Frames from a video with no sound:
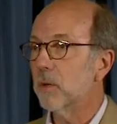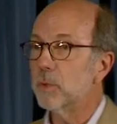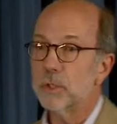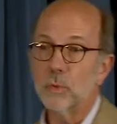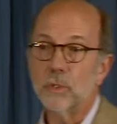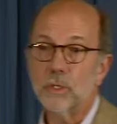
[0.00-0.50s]

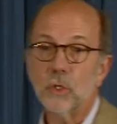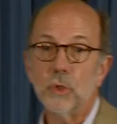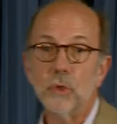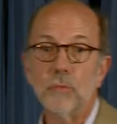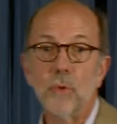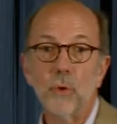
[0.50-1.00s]
which will
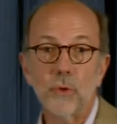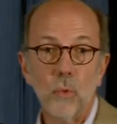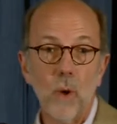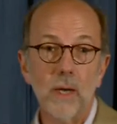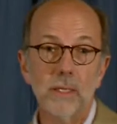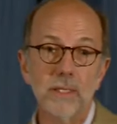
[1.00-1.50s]
include both
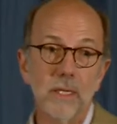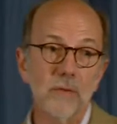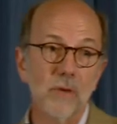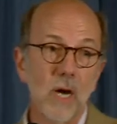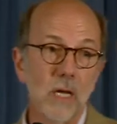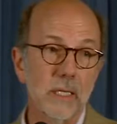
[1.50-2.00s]

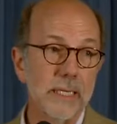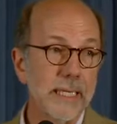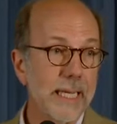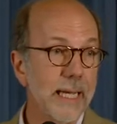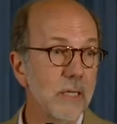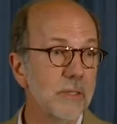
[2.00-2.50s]
quantitative colony
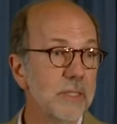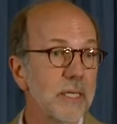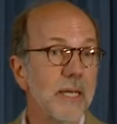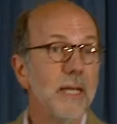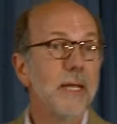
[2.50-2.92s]
counts